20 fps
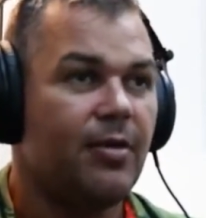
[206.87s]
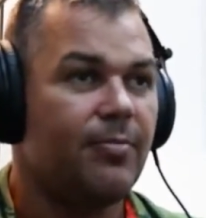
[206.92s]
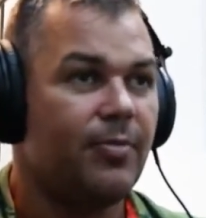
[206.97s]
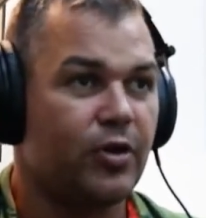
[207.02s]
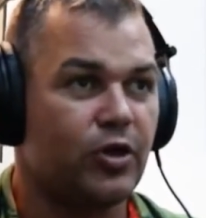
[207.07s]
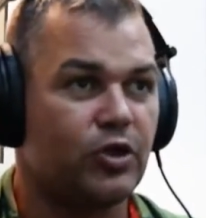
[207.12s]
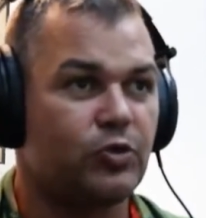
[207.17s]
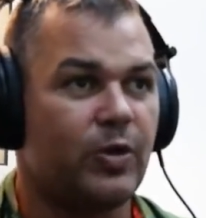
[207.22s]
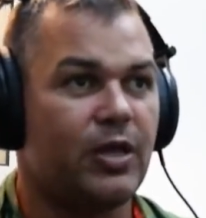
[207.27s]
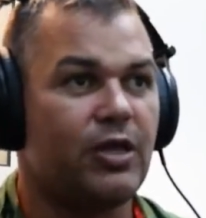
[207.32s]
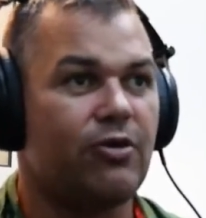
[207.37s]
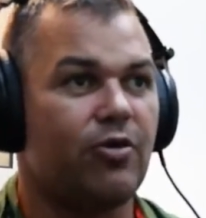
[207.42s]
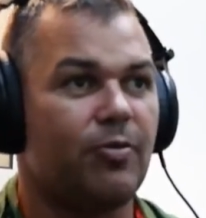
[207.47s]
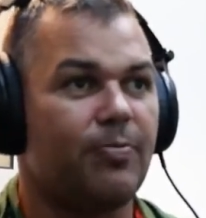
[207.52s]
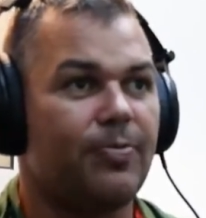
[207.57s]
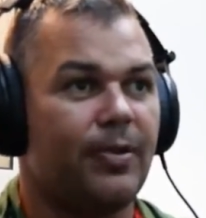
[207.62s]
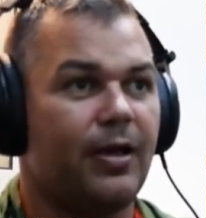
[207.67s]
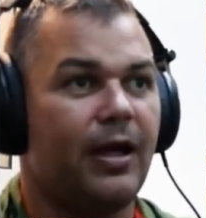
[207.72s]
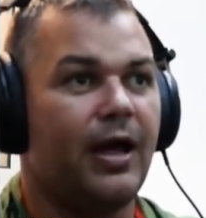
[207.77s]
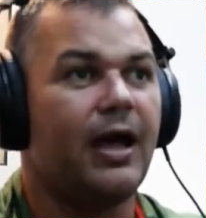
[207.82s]
Because when you're
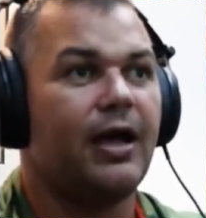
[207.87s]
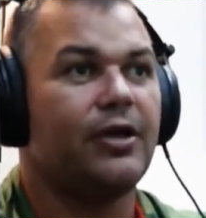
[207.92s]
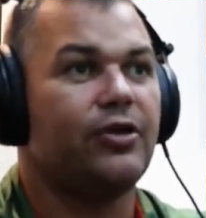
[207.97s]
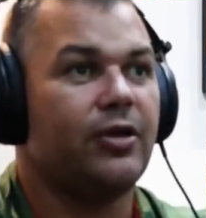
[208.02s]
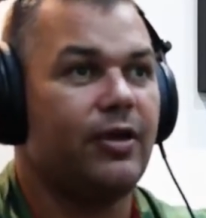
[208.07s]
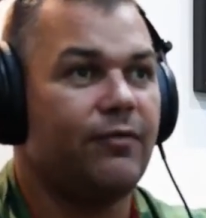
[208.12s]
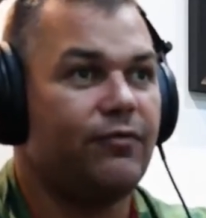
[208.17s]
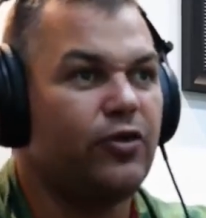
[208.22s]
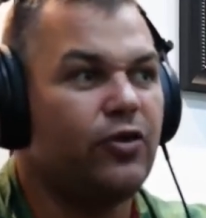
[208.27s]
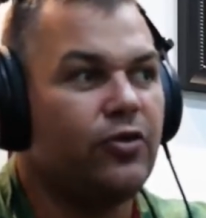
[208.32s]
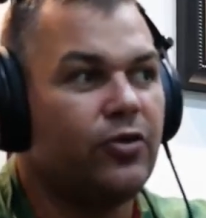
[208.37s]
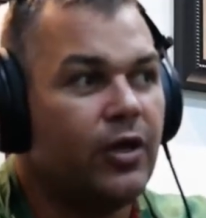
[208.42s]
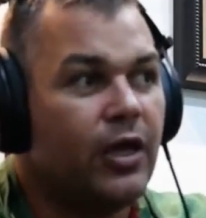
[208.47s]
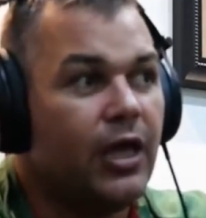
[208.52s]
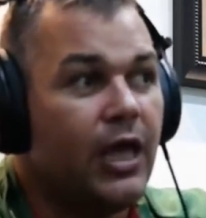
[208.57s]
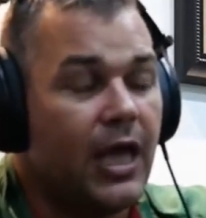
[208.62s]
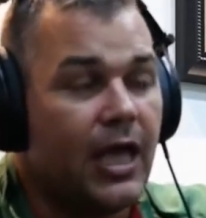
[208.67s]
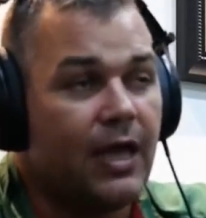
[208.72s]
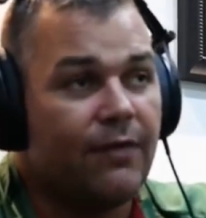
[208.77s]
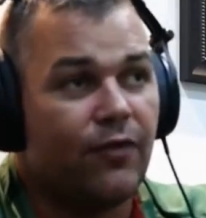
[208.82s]
a player,
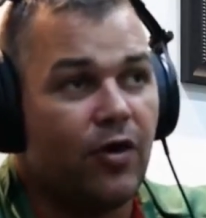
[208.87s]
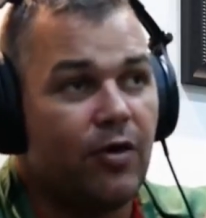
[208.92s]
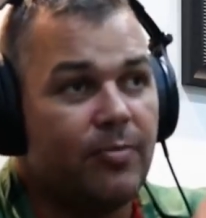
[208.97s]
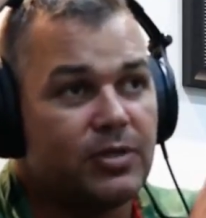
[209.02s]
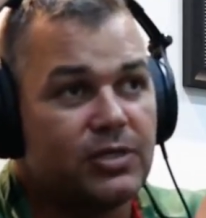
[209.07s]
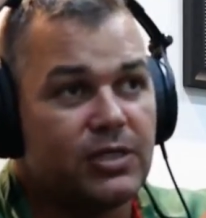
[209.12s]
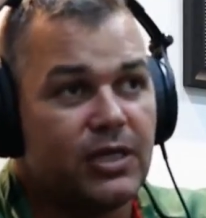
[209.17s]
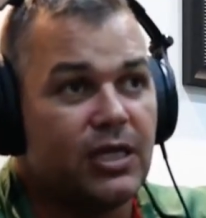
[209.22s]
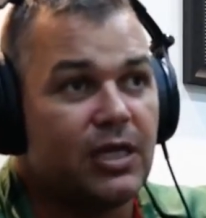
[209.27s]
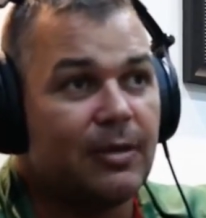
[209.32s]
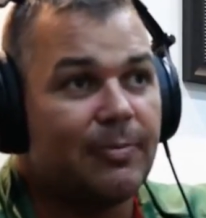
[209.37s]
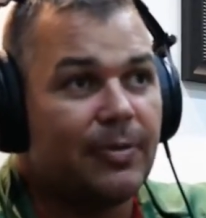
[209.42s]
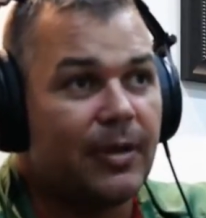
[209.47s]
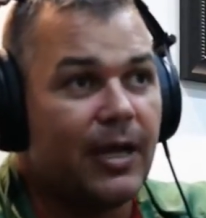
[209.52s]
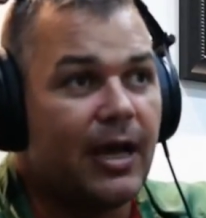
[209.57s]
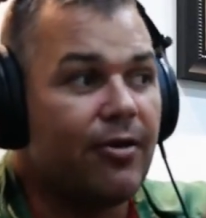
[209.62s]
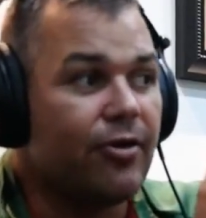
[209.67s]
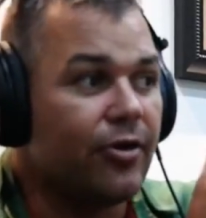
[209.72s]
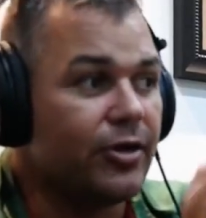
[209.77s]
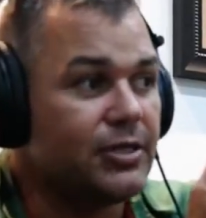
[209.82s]
if I'm a senior
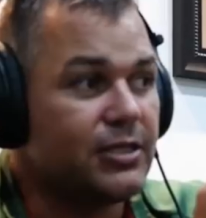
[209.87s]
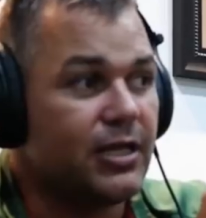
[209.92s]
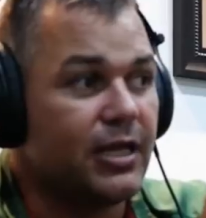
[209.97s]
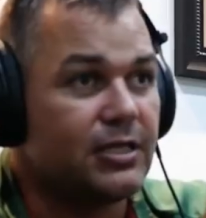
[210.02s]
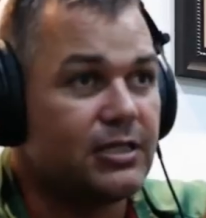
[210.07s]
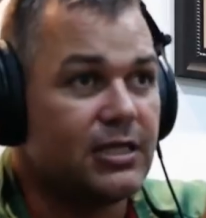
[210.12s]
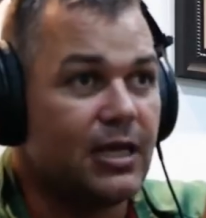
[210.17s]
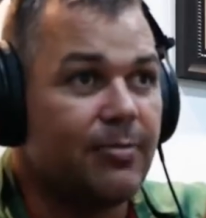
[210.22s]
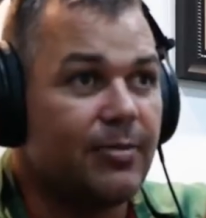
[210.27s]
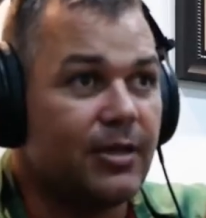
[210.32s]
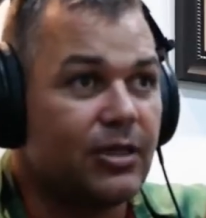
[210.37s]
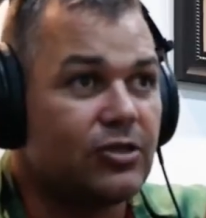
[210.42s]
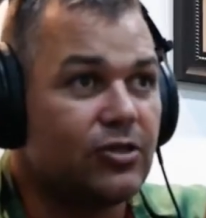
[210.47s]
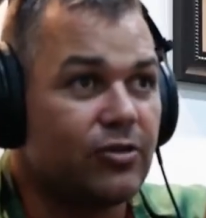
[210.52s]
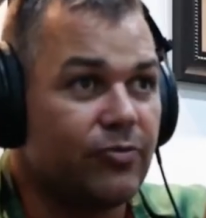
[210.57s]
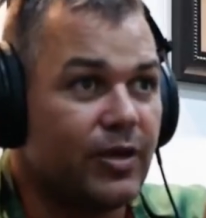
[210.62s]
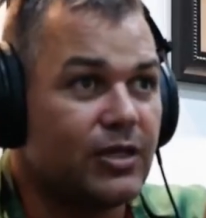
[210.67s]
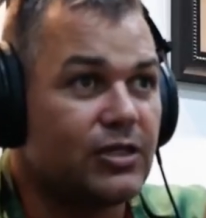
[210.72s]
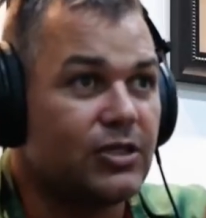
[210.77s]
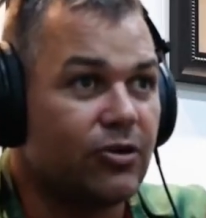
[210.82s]
player and I say something to
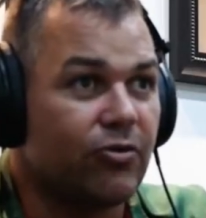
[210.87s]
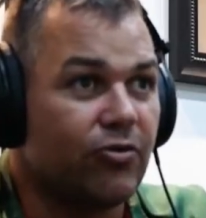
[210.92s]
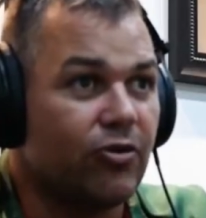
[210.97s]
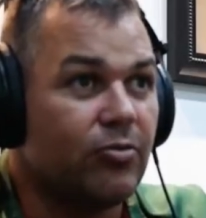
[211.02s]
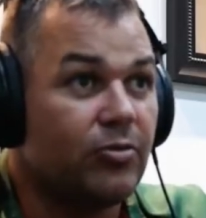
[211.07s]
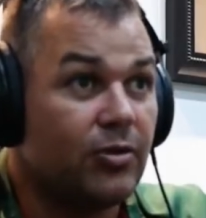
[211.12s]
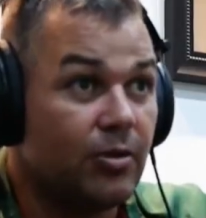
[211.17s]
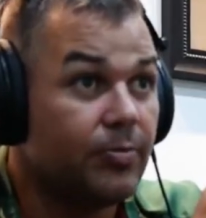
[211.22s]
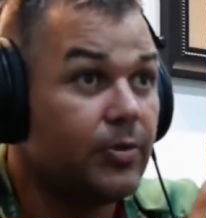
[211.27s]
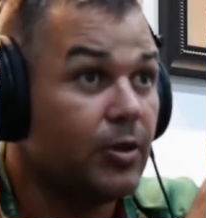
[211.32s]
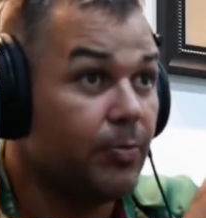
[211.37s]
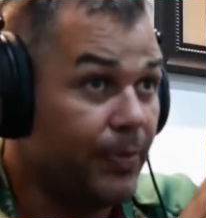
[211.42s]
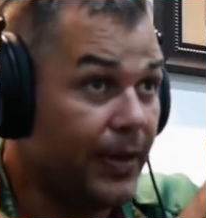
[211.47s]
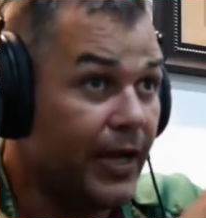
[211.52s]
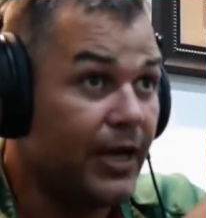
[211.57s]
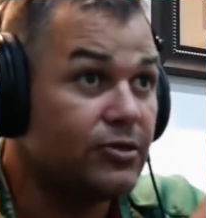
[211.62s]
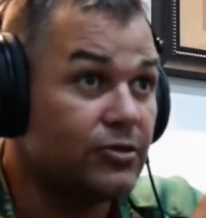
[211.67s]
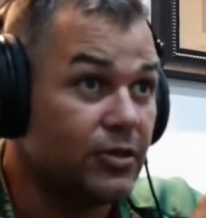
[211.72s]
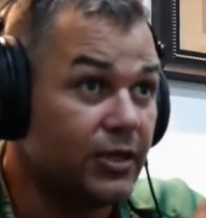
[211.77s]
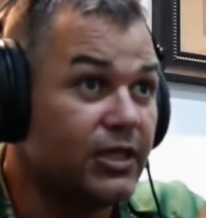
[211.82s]
the rest of the group, the
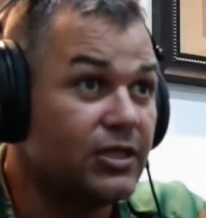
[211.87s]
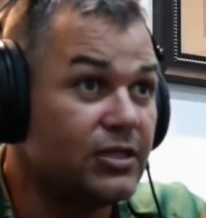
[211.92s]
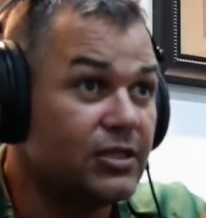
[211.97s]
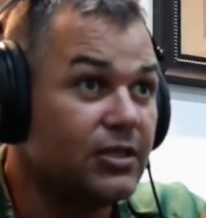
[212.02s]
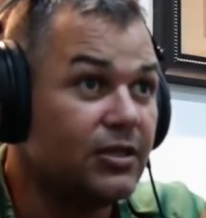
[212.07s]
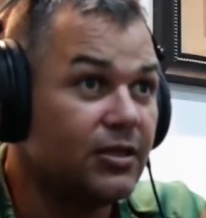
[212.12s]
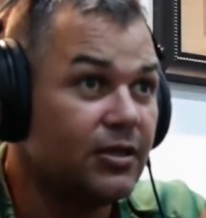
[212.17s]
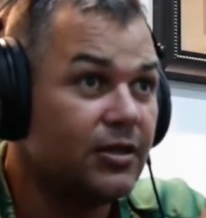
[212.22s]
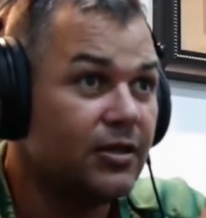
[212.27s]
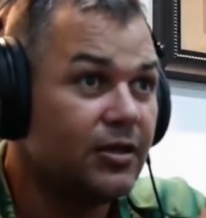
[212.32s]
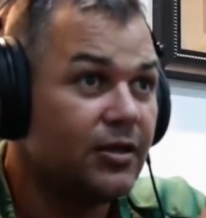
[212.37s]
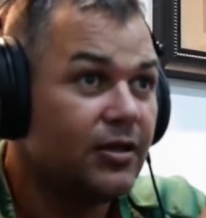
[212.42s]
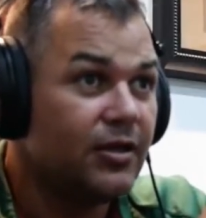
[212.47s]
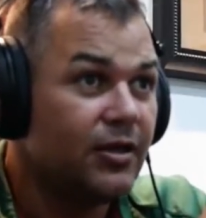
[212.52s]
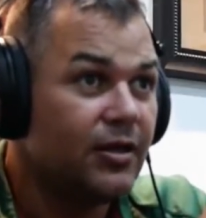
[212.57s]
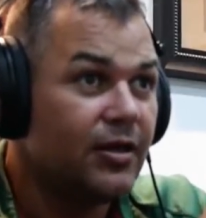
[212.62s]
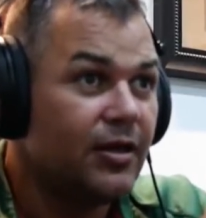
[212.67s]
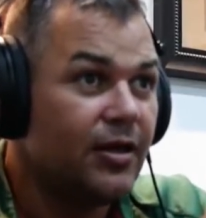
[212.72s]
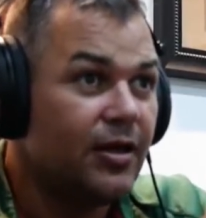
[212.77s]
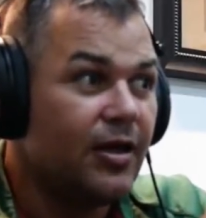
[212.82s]
players will listen.
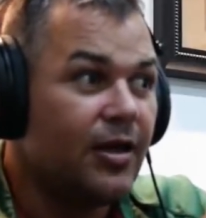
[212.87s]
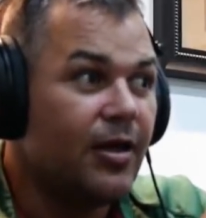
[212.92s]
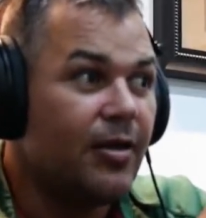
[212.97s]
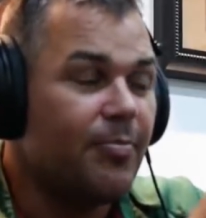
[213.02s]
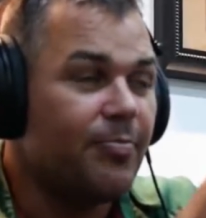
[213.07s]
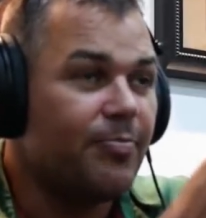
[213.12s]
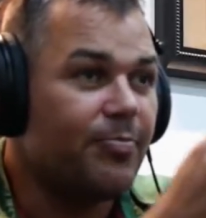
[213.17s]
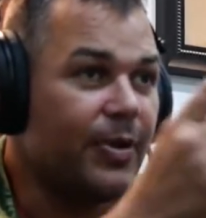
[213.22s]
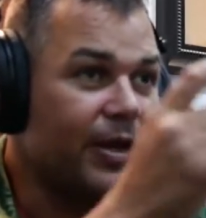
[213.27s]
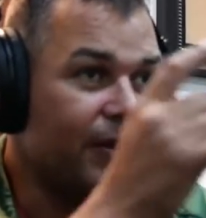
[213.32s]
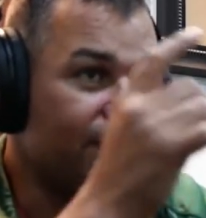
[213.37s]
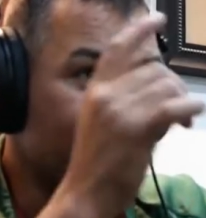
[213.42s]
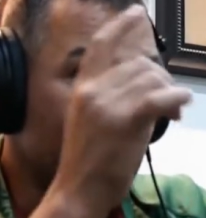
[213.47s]
But if